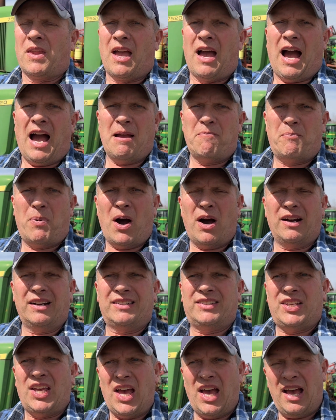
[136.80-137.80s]
I bought a
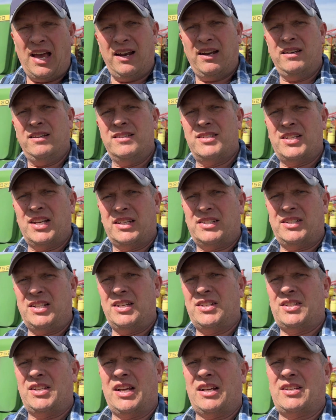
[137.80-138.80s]

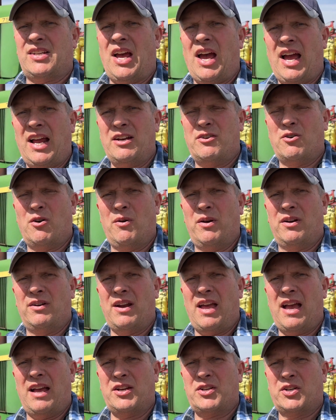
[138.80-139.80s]
1066 Hydro
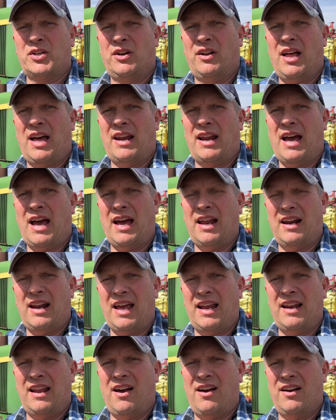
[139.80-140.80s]
International on an
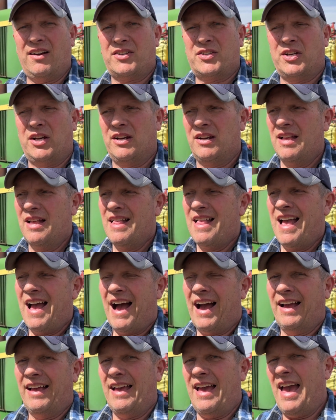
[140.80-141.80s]
online auction.
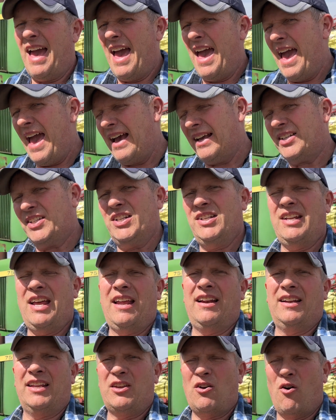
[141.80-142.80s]
I
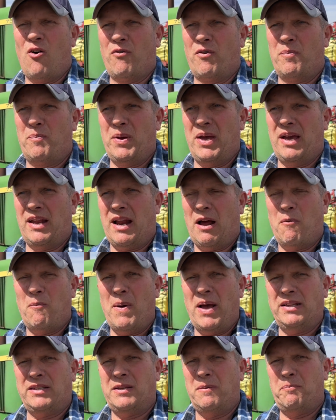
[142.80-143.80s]
accidentally overbid. I
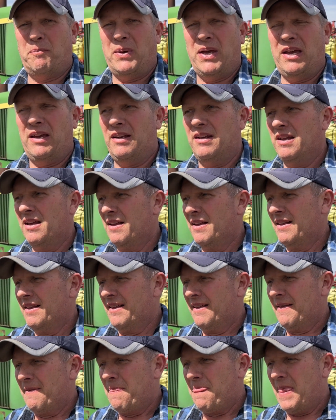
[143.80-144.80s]
meant to bid
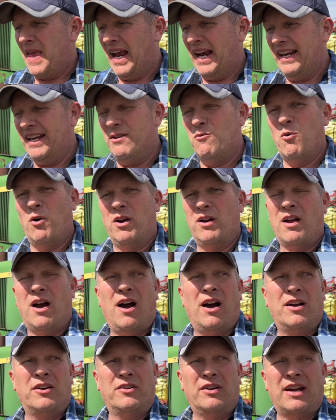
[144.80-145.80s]

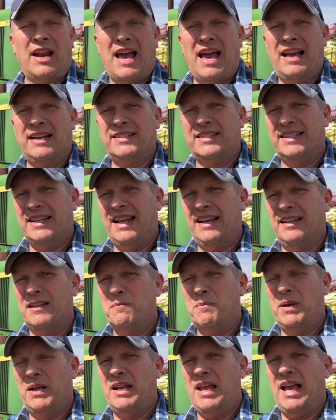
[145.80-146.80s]
8,100. I accidentally
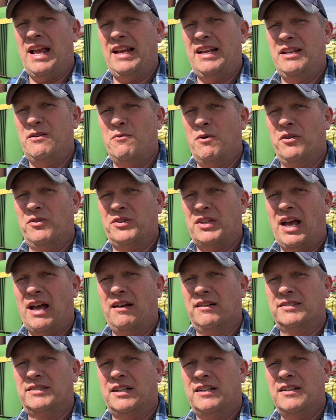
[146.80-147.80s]
bid
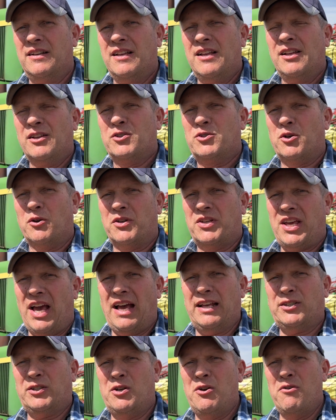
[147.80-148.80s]
81,000. So
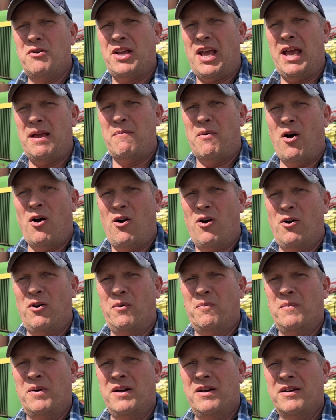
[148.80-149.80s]
guess who came
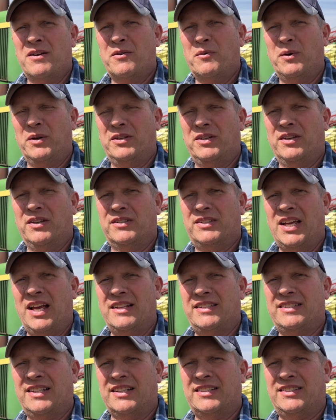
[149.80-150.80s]
home with the
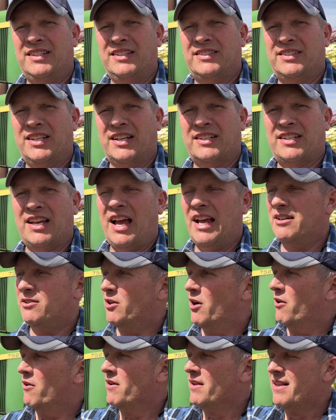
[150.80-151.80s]
1066
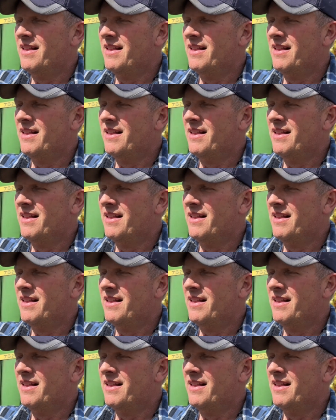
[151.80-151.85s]
Hydro?